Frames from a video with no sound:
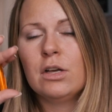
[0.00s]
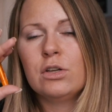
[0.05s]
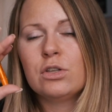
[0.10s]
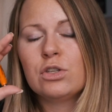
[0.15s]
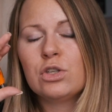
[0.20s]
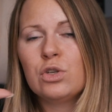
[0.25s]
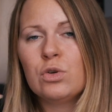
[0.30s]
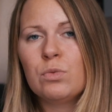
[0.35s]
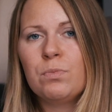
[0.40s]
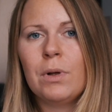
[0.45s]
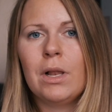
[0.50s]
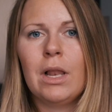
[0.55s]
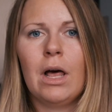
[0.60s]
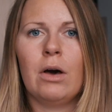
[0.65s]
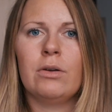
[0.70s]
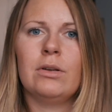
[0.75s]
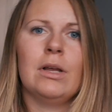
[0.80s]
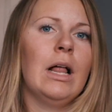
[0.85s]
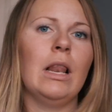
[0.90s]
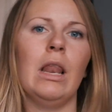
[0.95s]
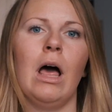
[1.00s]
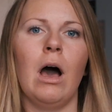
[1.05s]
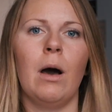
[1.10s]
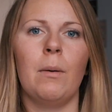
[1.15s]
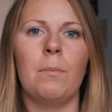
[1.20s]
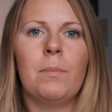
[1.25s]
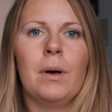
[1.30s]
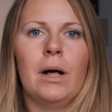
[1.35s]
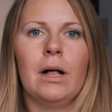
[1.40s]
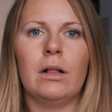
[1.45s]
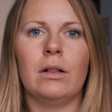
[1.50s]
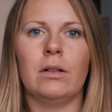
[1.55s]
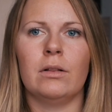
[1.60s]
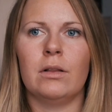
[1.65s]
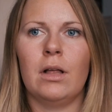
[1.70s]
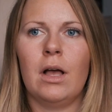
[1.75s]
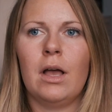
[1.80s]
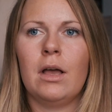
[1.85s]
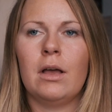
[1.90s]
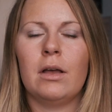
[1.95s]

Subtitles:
super loud alarm bell